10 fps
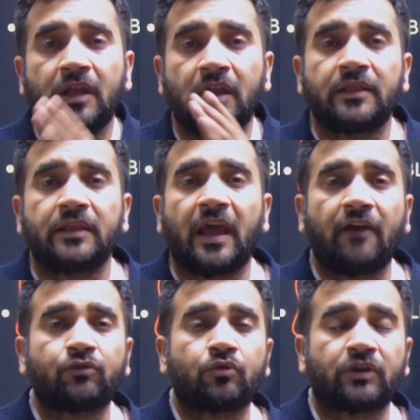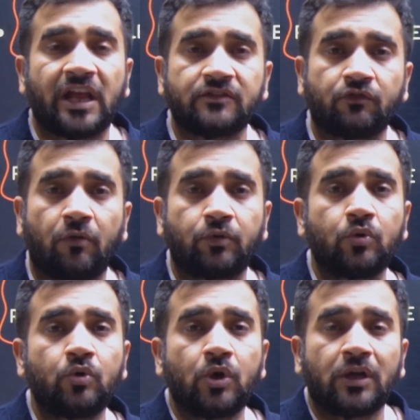they have to transform
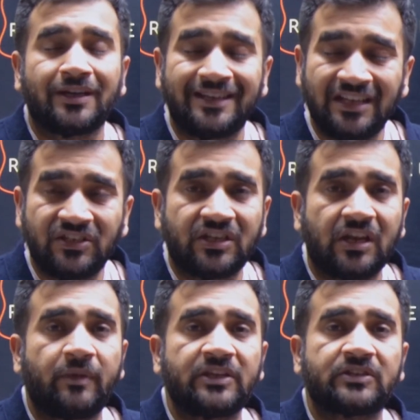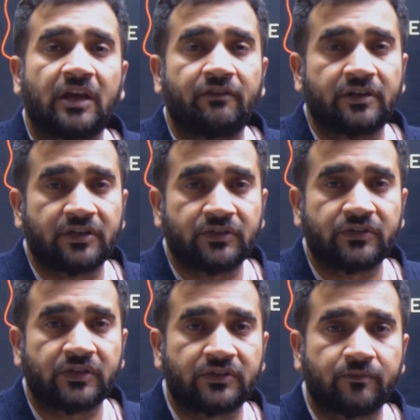to digital based governance
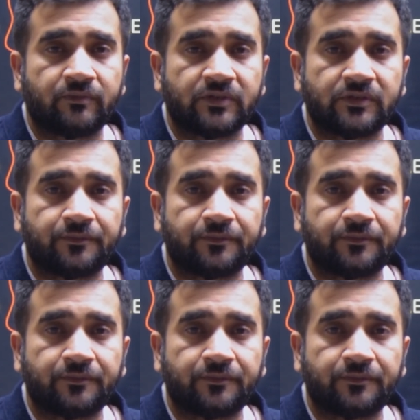systems.